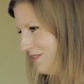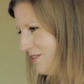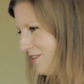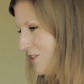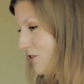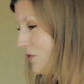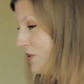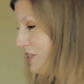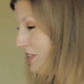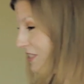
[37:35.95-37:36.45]

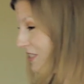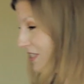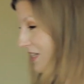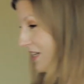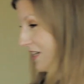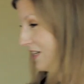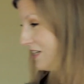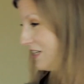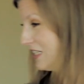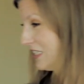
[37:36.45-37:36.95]
So
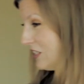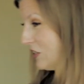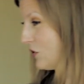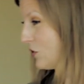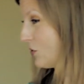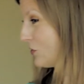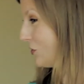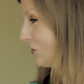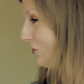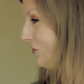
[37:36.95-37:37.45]
withstanding an
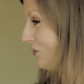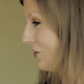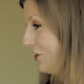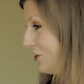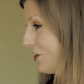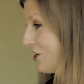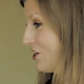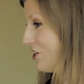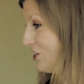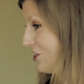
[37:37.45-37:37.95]

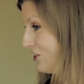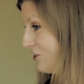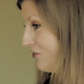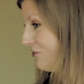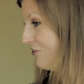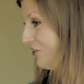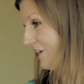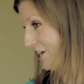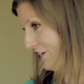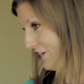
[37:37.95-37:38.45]
oropharyngeal
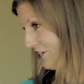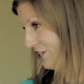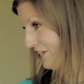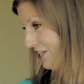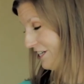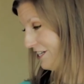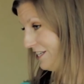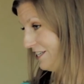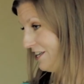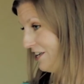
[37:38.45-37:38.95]

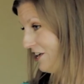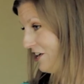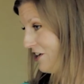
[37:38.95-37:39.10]
function,